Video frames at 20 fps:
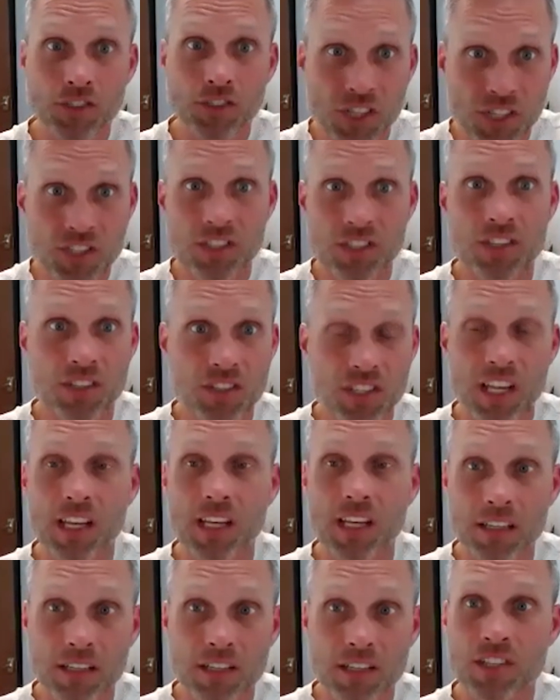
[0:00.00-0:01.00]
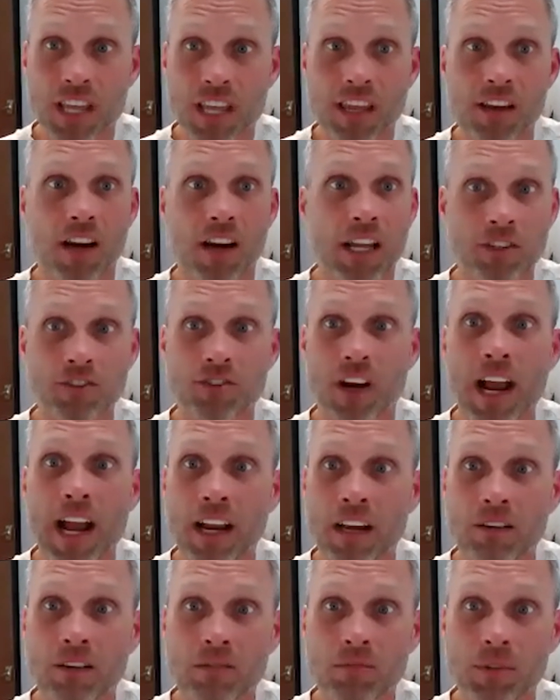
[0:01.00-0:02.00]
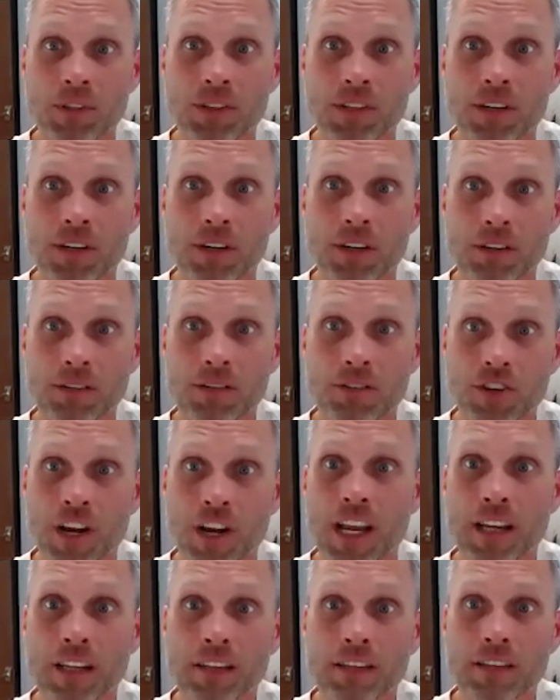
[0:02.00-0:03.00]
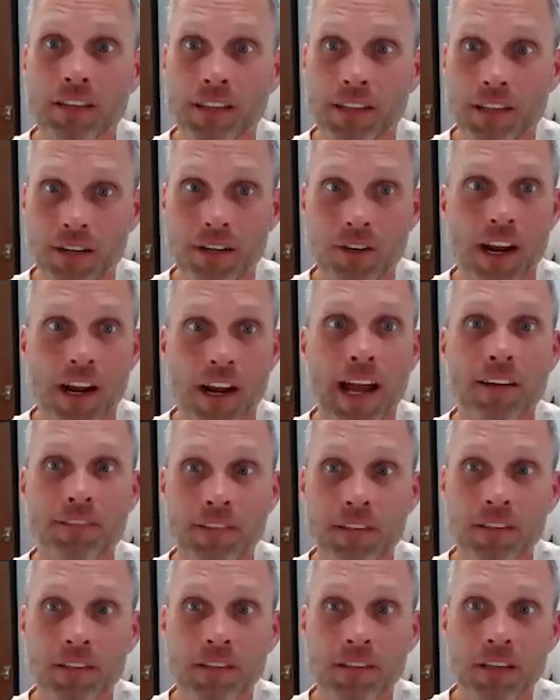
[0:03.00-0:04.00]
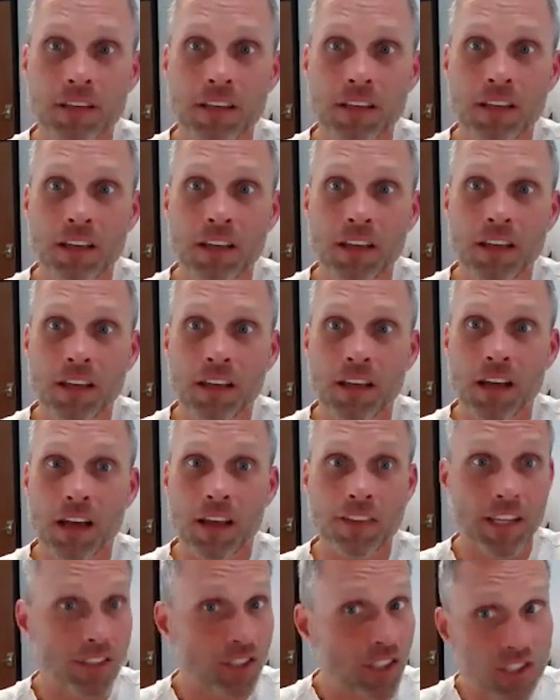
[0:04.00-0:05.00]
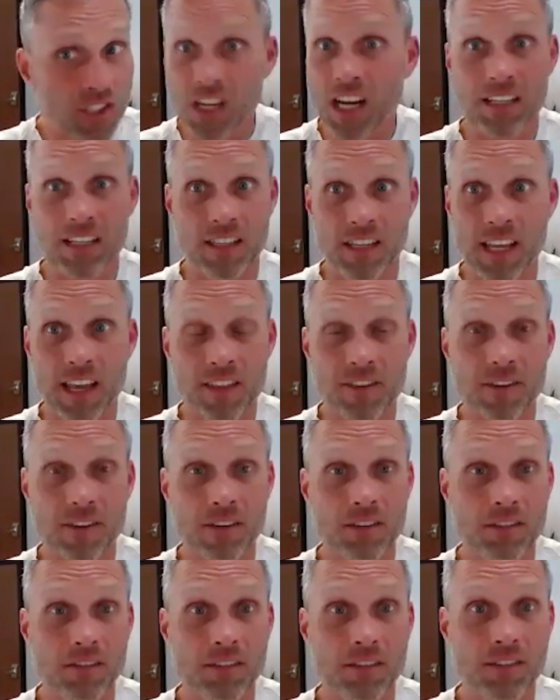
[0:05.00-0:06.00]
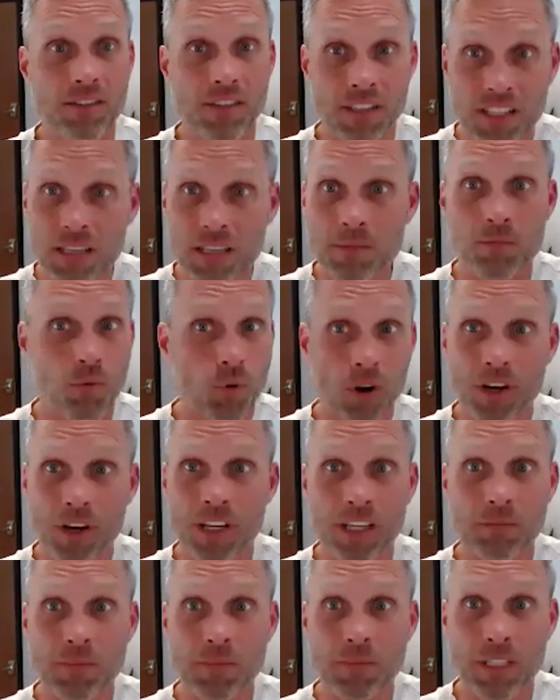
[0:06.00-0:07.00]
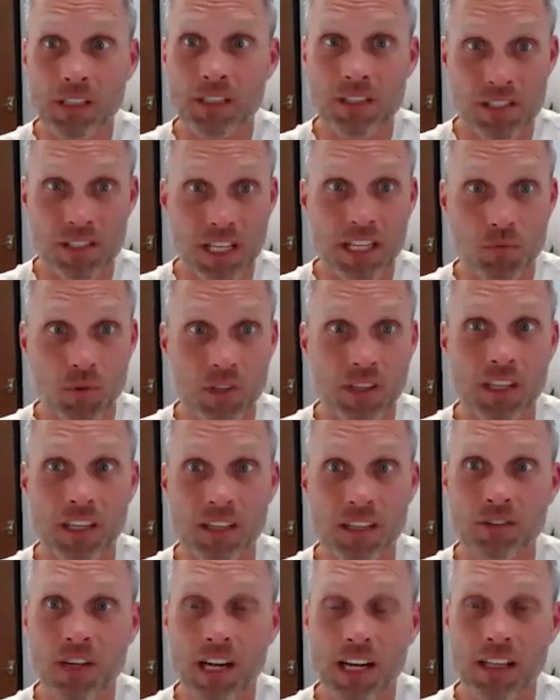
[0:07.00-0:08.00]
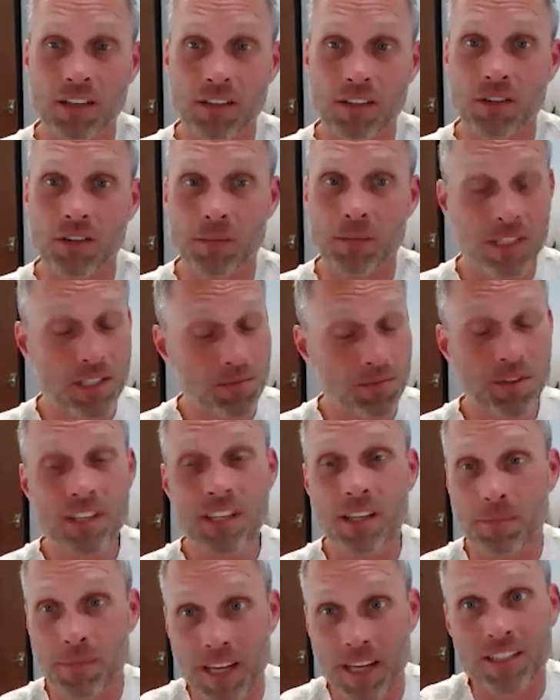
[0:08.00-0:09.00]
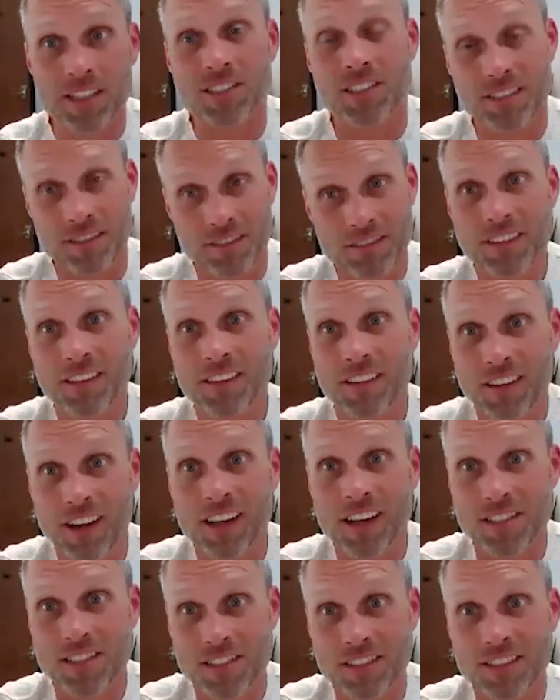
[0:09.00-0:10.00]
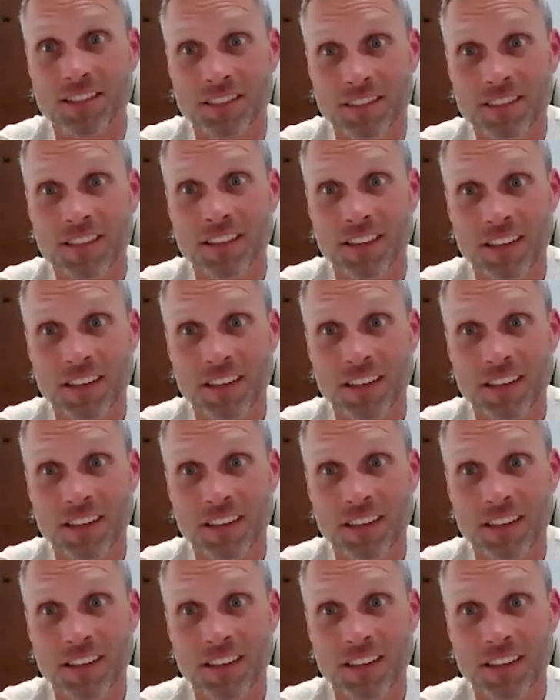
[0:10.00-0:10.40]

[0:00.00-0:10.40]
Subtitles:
just to stay on track with their trade and their craft. They just got together to keep working because that's what they knew how to do. I mean, it's pretty amazing, honestly.